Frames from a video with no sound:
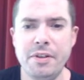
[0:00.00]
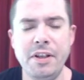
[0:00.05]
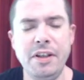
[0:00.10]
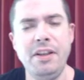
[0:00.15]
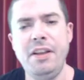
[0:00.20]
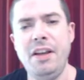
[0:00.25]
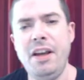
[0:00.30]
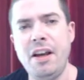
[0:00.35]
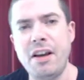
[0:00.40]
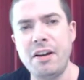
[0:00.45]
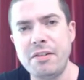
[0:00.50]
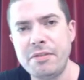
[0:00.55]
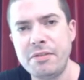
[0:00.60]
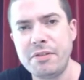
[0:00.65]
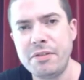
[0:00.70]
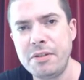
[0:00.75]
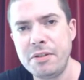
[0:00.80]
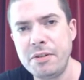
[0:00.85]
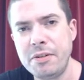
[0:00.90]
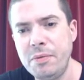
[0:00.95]

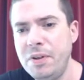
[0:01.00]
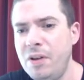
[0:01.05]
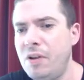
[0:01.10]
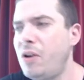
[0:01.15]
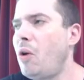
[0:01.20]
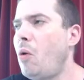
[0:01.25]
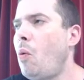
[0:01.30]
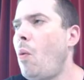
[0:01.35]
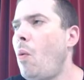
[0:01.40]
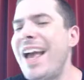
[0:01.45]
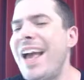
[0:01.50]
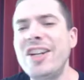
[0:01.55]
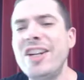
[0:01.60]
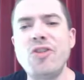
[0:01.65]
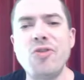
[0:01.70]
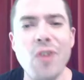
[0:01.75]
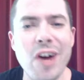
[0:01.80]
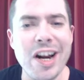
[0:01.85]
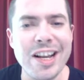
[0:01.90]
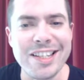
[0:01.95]
We're not going to wear
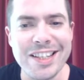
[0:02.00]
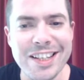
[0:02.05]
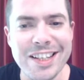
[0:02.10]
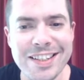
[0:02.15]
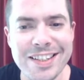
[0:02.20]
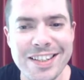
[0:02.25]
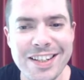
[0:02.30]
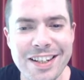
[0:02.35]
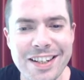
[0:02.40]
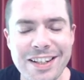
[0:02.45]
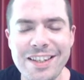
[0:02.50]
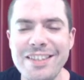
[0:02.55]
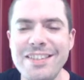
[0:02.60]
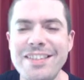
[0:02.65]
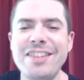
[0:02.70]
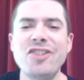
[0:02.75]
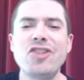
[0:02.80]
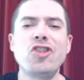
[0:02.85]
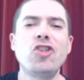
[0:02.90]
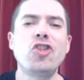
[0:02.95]
dresses because
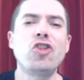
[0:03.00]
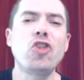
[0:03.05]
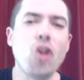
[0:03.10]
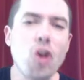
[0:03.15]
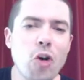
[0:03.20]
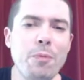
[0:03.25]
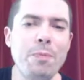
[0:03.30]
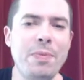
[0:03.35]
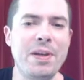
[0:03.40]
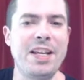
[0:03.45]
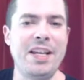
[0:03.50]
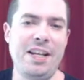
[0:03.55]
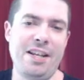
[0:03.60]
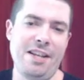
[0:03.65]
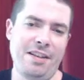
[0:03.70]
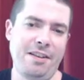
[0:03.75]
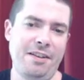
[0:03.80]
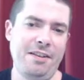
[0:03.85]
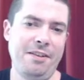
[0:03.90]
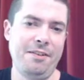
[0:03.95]
it's stupid.
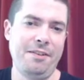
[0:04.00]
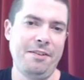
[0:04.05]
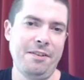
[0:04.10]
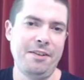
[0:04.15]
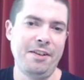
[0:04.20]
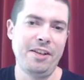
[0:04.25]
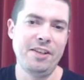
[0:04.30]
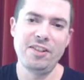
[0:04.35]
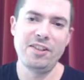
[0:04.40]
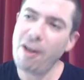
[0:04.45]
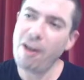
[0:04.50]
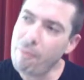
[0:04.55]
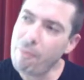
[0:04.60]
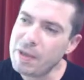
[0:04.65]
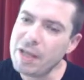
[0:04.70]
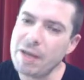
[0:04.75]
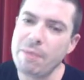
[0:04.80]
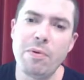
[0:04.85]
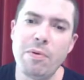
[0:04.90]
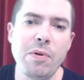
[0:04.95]
Some
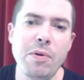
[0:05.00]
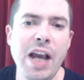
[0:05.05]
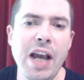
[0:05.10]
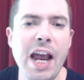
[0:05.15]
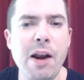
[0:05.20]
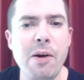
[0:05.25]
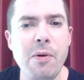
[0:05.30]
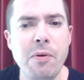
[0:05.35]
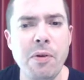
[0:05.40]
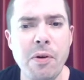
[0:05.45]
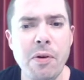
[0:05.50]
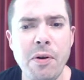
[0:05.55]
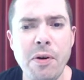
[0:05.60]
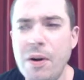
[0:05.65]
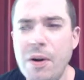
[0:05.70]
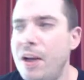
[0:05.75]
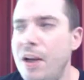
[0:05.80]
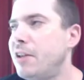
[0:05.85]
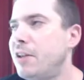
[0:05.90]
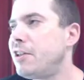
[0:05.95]
people can
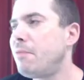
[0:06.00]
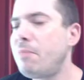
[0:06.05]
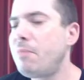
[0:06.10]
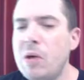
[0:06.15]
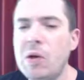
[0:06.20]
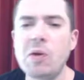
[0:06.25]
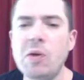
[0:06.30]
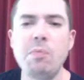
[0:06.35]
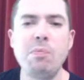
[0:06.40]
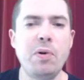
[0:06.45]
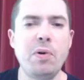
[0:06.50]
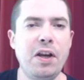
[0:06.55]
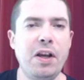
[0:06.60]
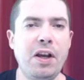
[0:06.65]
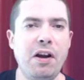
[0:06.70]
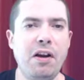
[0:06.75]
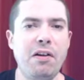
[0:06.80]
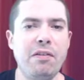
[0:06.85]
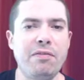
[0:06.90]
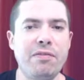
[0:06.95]
pull it
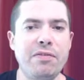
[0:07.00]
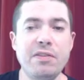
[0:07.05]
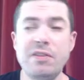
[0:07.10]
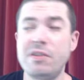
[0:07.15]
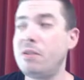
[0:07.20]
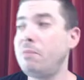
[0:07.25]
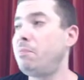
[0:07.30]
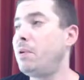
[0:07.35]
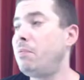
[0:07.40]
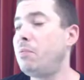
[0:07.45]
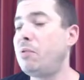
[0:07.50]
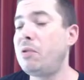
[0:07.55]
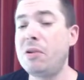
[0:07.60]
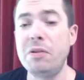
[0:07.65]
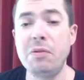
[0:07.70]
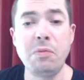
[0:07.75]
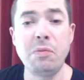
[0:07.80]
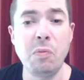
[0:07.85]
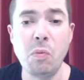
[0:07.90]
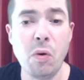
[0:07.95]
off. Some people
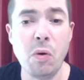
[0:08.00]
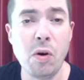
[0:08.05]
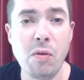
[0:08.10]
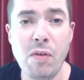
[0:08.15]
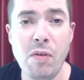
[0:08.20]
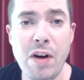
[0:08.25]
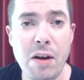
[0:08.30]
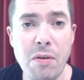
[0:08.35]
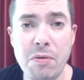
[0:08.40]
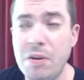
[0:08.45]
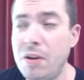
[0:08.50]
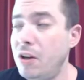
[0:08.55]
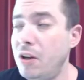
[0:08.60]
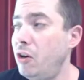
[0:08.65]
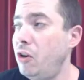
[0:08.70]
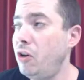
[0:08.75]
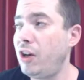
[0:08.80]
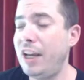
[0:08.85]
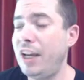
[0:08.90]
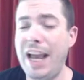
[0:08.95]
can walk around
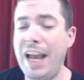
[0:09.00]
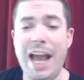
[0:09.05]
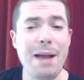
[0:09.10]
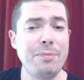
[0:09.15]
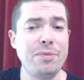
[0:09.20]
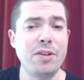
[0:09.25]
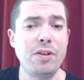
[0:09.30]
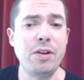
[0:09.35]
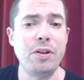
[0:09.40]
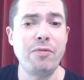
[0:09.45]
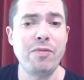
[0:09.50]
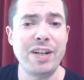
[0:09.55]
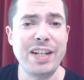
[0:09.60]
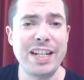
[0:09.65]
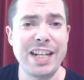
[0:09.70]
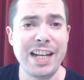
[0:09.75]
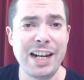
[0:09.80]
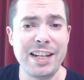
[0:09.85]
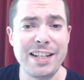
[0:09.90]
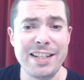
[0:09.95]
looking absolutely
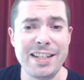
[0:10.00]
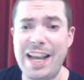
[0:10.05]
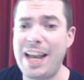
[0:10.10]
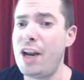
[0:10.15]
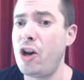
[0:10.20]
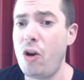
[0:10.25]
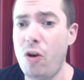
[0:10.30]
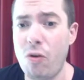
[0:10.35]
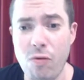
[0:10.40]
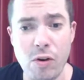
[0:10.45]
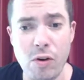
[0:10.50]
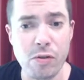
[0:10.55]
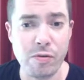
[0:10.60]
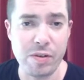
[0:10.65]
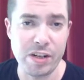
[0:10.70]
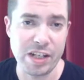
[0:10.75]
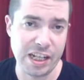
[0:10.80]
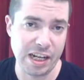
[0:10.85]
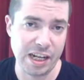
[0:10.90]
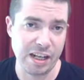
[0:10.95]
ridiculous and not look
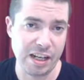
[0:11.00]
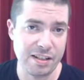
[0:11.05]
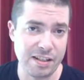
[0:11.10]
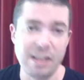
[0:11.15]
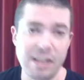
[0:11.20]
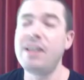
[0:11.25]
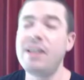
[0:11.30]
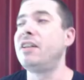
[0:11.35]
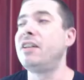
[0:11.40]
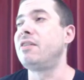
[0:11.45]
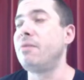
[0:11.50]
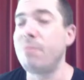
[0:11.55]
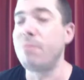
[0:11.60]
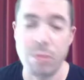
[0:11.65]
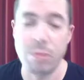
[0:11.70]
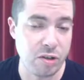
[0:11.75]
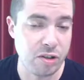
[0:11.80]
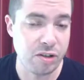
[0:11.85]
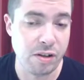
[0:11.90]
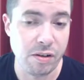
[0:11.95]
ridiculous. And some
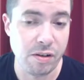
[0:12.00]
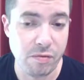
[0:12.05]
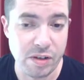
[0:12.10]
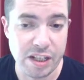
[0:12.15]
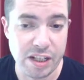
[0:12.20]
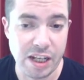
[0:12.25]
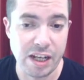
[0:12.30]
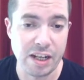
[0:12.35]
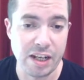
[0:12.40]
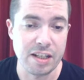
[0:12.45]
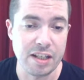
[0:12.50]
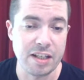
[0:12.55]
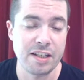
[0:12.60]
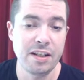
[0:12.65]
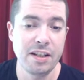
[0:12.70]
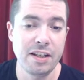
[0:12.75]
people just look ridiculous.